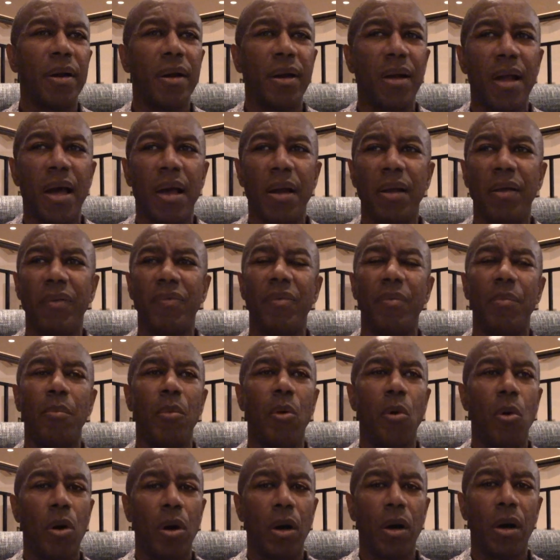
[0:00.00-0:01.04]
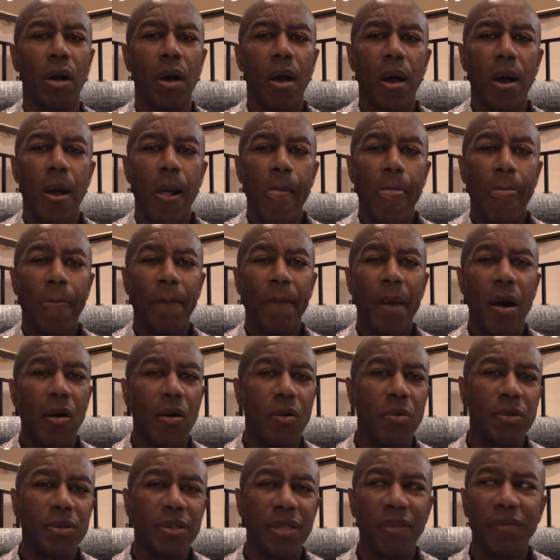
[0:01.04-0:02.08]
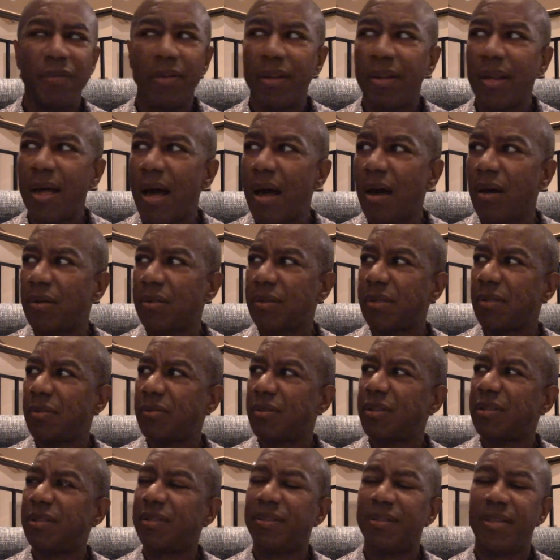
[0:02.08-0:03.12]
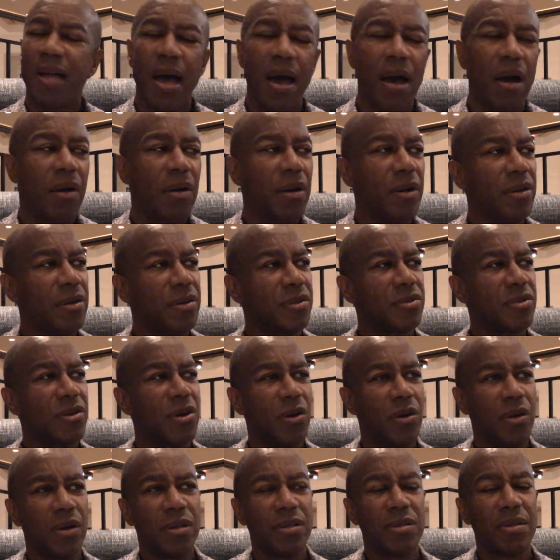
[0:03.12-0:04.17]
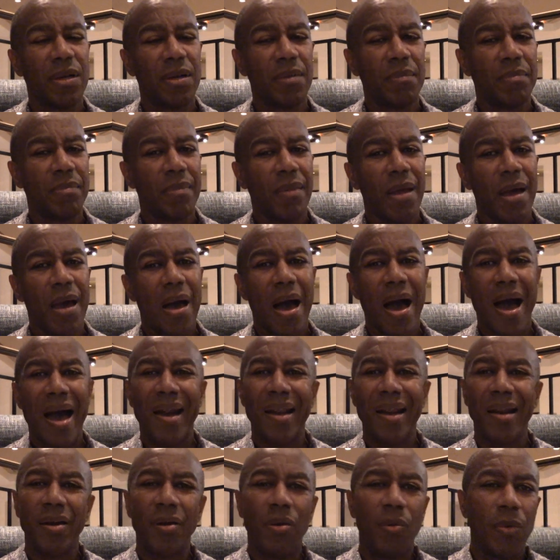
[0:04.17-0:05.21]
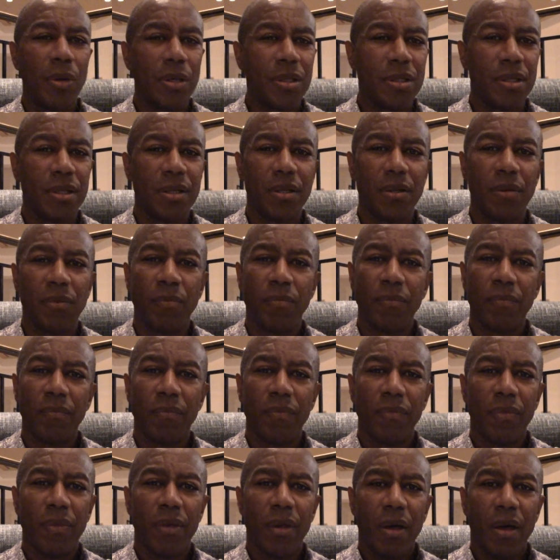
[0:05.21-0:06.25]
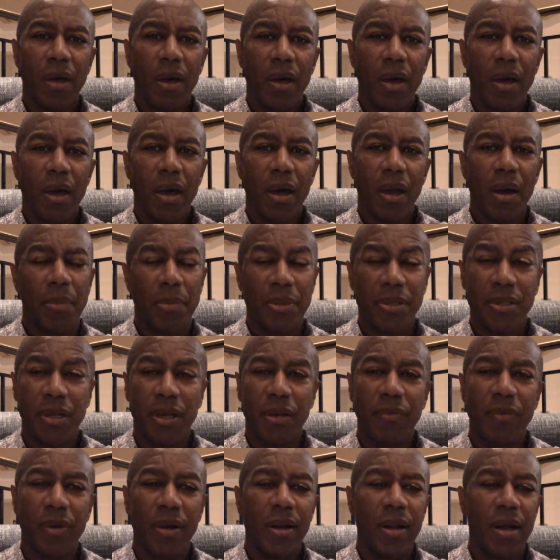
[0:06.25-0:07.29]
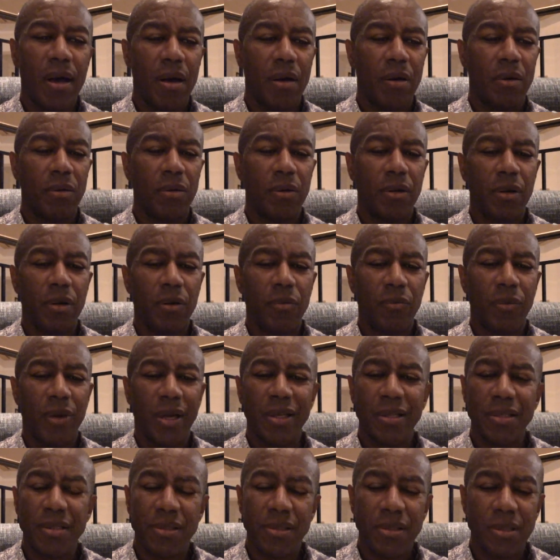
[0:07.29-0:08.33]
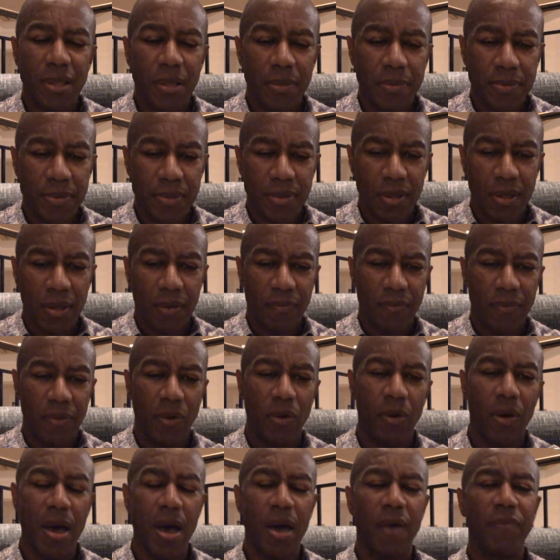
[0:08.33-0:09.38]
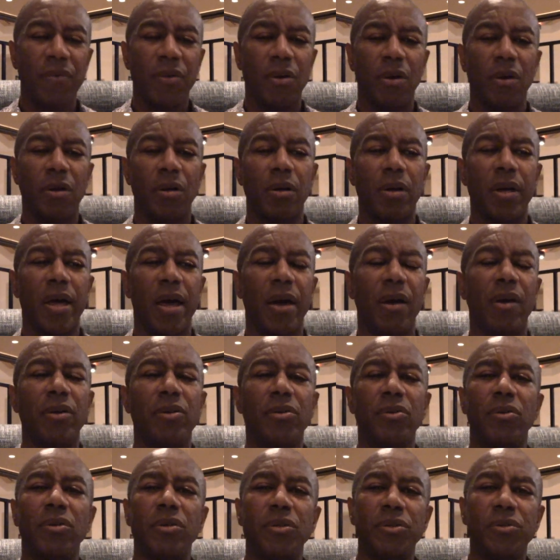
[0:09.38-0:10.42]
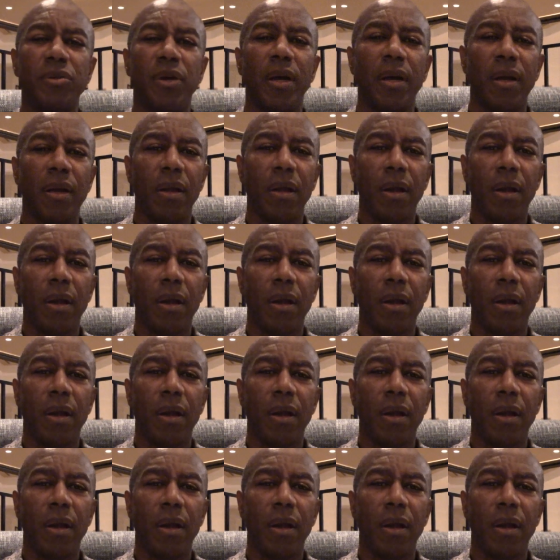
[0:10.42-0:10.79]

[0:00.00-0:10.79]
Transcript: a lot even more. Malcolm was living at the house. So I was just down and discouraged. I didn't know what to do. And I'm going to tell you right now, relationships, if you don't have your character on straight,